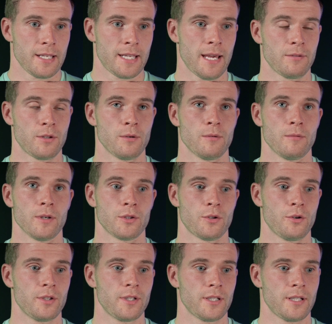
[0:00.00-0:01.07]
kept doing what
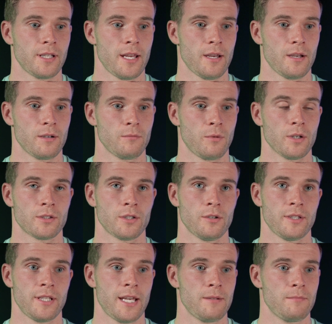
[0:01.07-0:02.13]
we were doing, and it worked
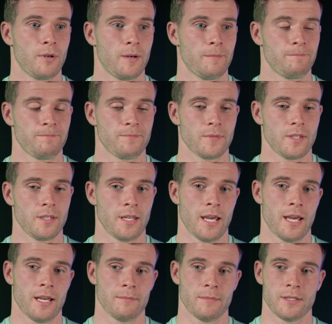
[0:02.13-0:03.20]
out in the end. But
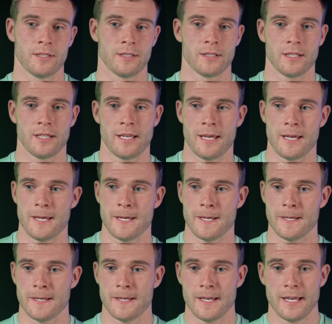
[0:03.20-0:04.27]
yeah, I mean,
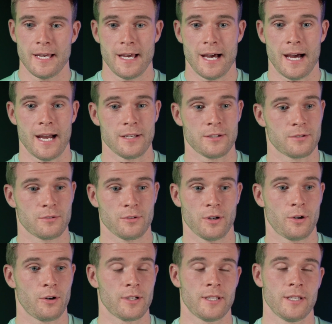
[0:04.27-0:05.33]
I
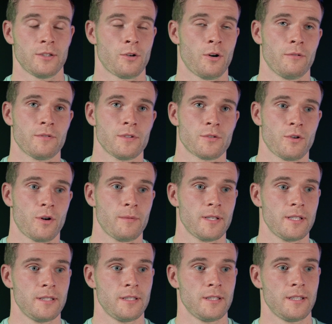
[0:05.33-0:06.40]
sort of got to take the confidence from
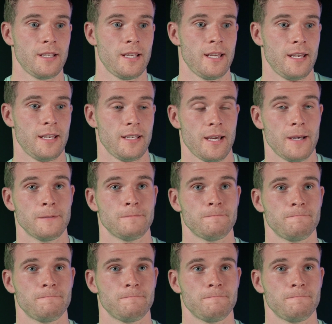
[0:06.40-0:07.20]
it, and yeah.